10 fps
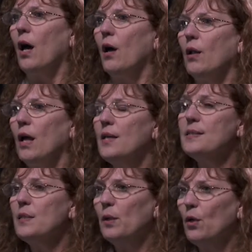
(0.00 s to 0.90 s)
A
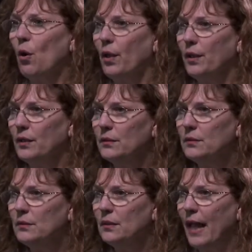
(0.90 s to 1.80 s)
semicolon,
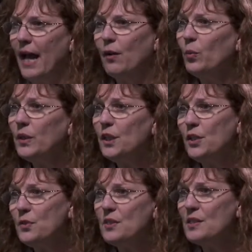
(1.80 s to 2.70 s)
how to really
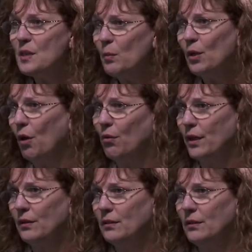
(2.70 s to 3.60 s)
use a
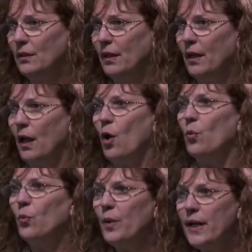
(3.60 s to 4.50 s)
semicolon.
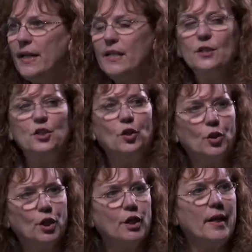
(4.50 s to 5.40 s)
Reading to
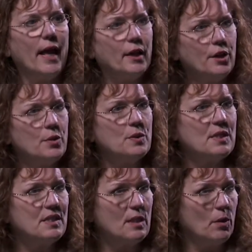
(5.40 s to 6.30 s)
learn how to use a
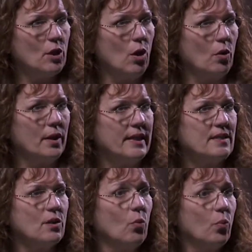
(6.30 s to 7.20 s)
semicolon
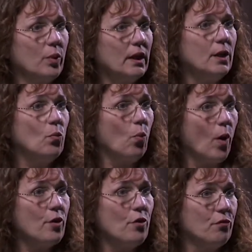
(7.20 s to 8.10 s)
is a really
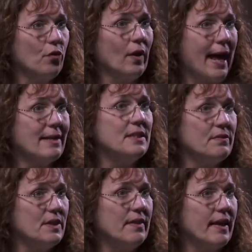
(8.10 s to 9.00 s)
wonderful
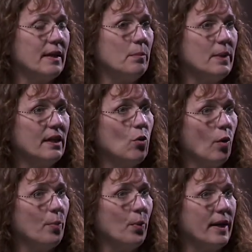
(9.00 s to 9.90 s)
activity that can be
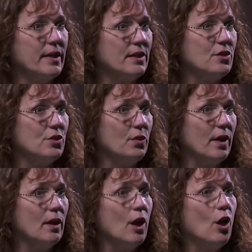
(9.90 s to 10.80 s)
incorporated into
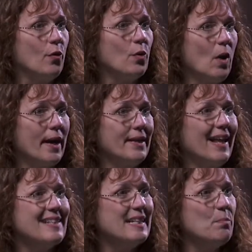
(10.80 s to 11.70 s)
the writing
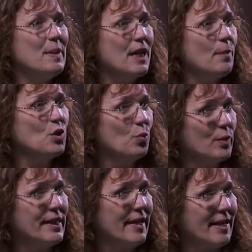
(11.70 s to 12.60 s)
class. It becomes a
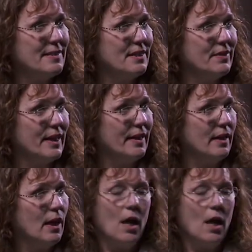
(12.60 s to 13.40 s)
reading activity.